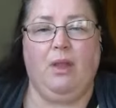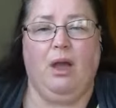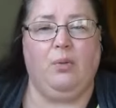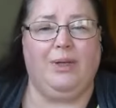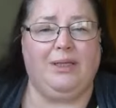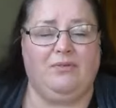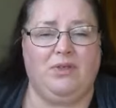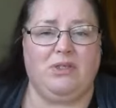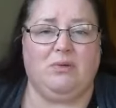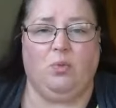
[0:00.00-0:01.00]
I will give
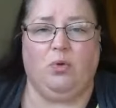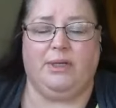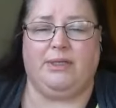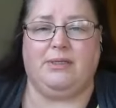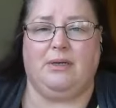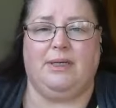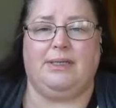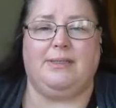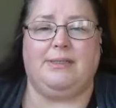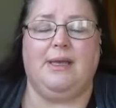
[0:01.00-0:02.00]
you some warning
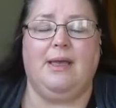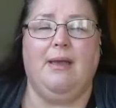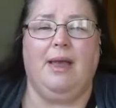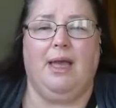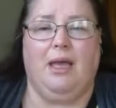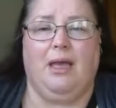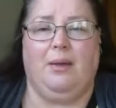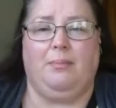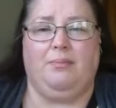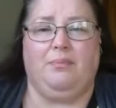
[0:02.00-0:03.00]
signs
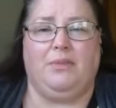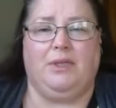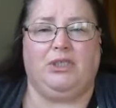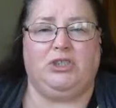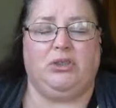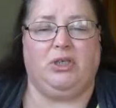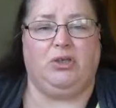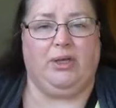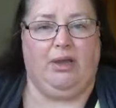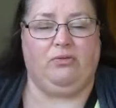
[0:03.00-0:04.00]
um, that you can
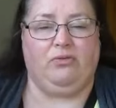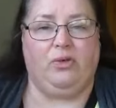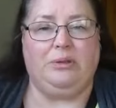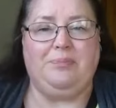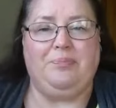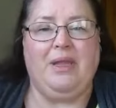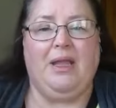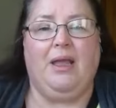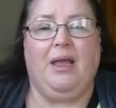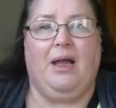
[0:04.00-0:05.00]
look out for.
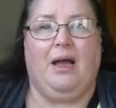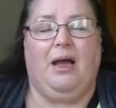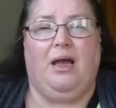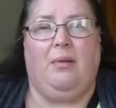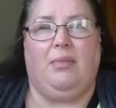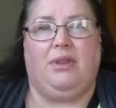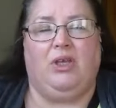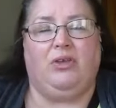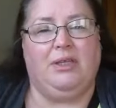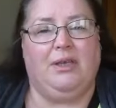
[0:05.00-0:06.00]
Um,
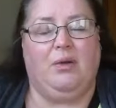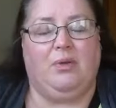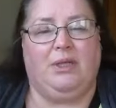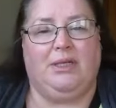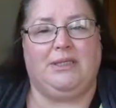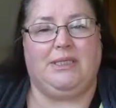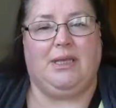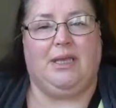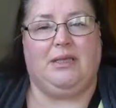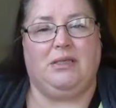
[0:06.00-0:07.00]
the other thing I would like to
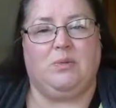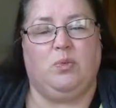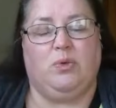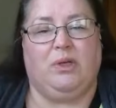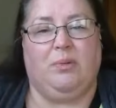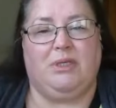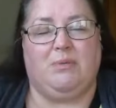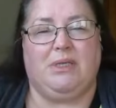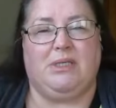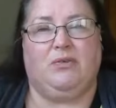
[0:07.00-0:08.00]
say this morning about
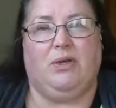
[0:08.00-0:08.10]
domestic